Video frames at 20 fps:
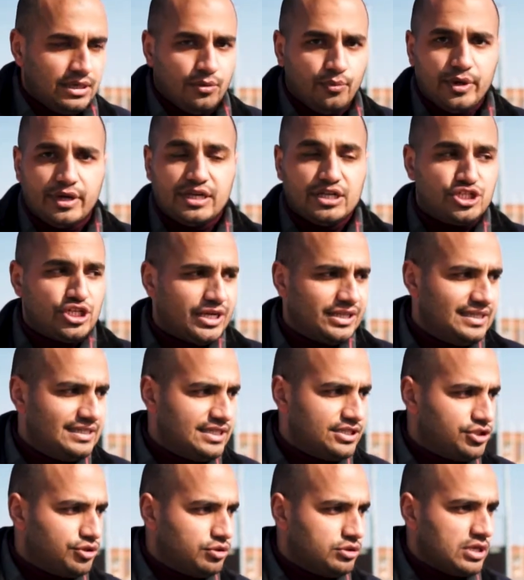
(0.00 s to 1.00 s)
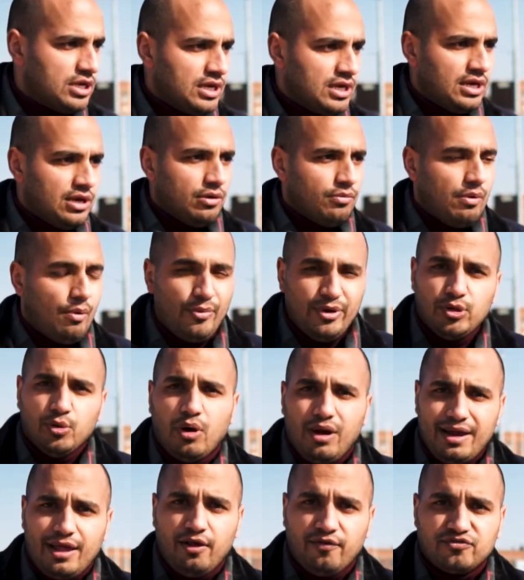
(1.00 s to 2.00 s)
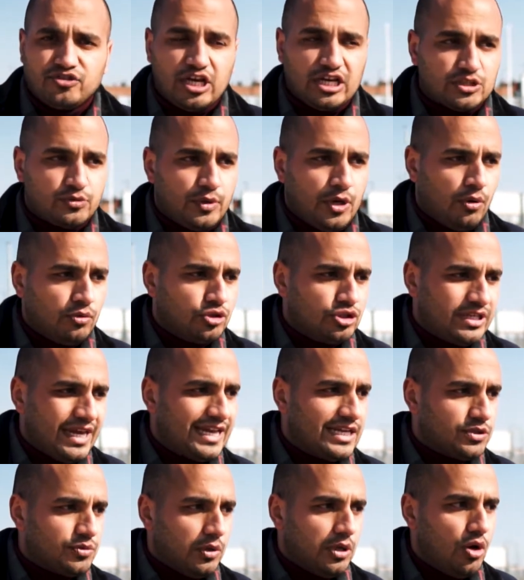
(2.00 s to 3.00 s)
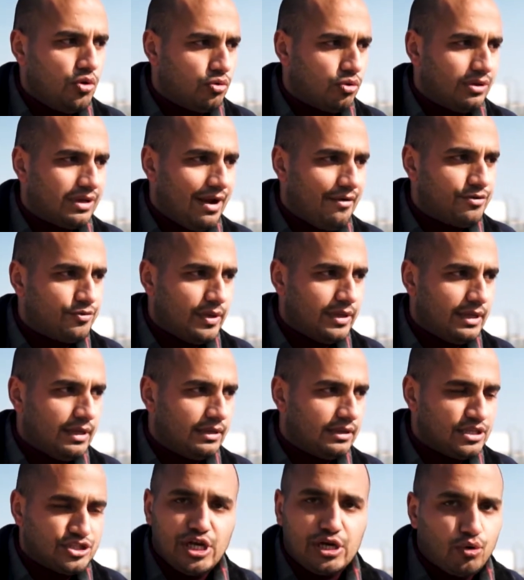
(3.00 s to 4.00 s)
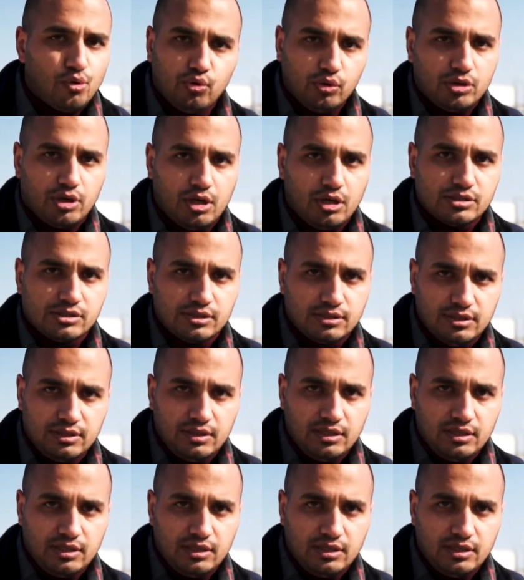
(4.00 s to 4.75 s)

We're going to check these issues. When we do our health checks, we don't just take it to a local garage where they check all cars.